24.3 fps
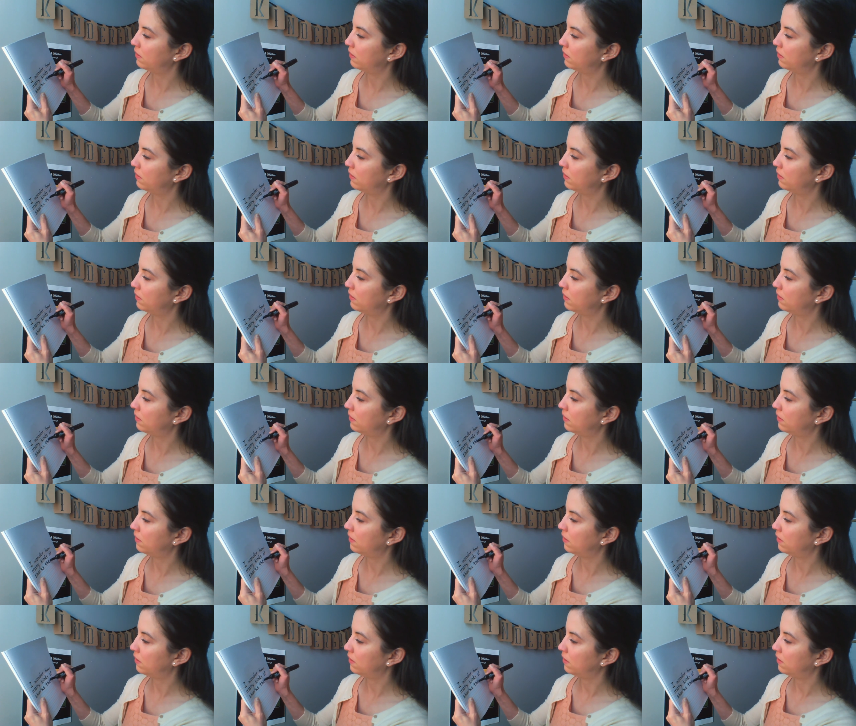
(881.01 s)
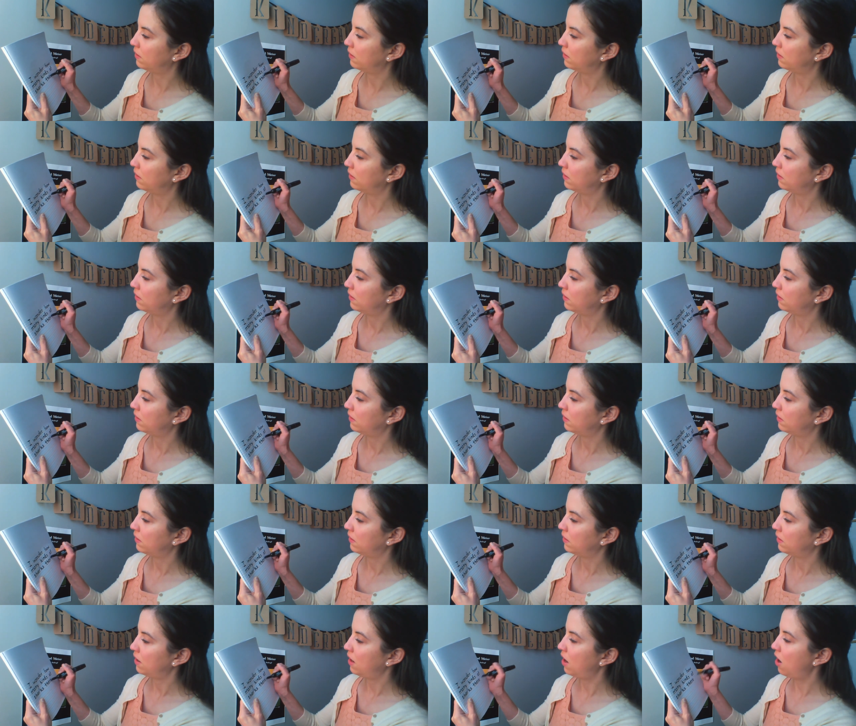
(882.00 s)

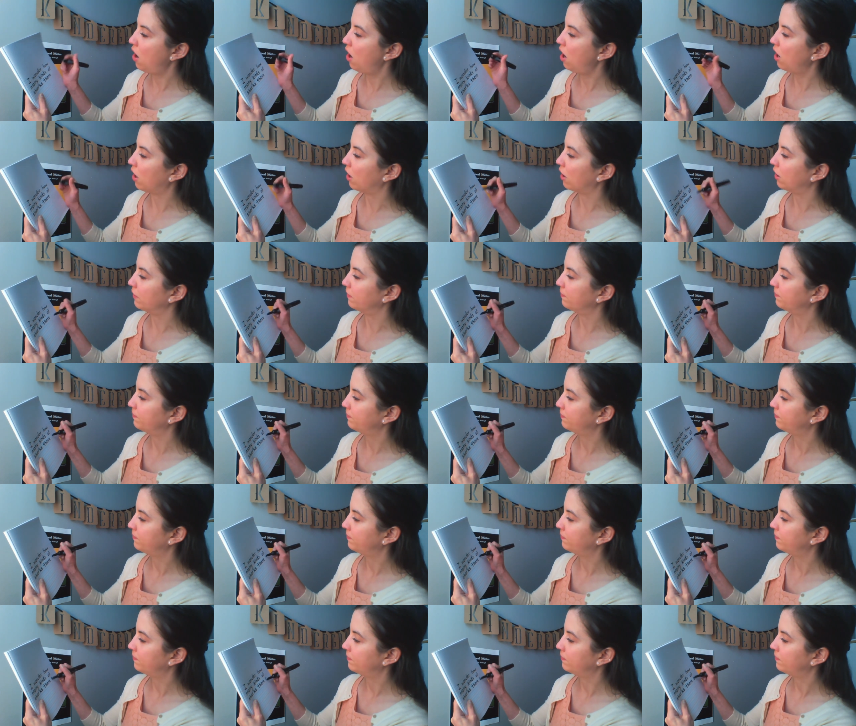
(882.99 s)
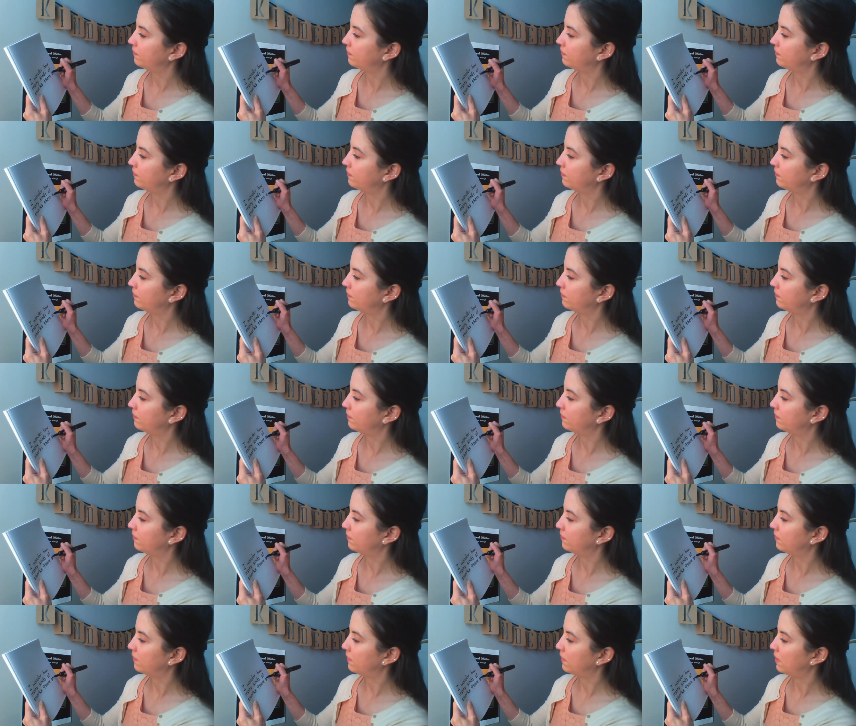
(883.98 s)

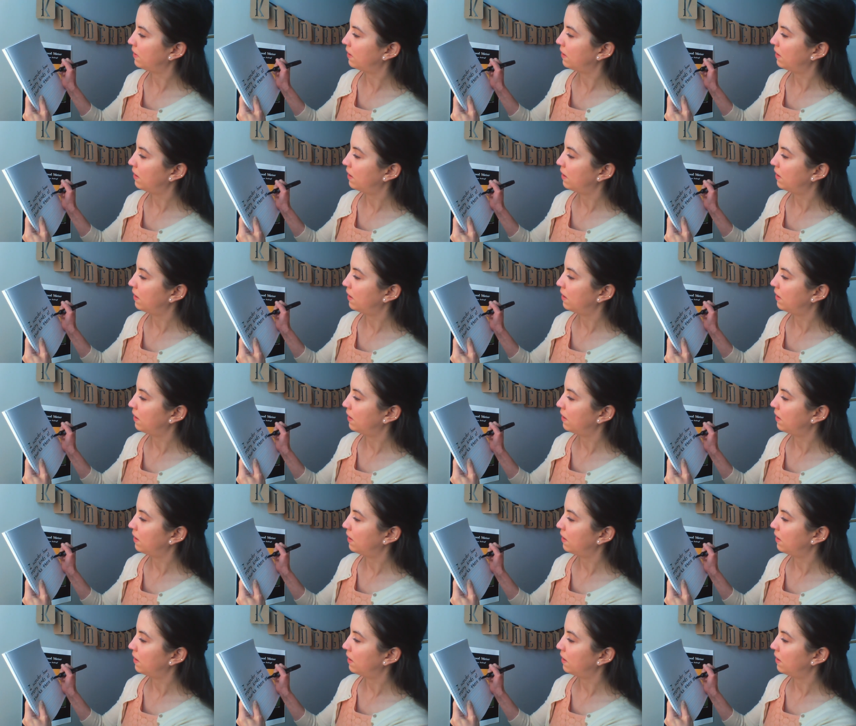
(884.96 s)
(silence)